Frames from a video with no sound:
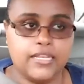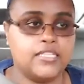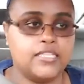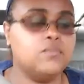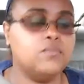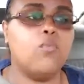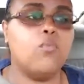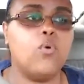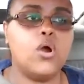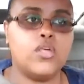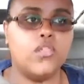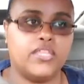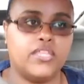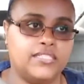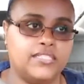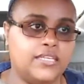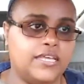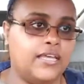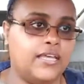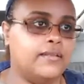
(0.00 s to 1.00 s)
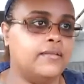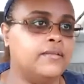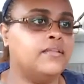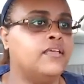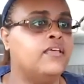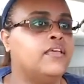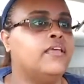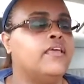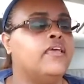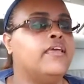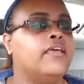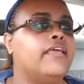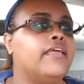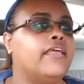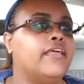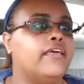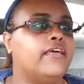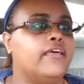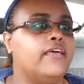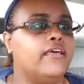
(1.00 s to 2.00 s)
It's more than 10.
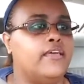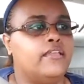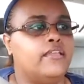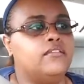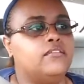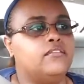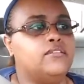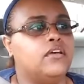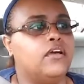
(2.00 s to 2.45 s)
And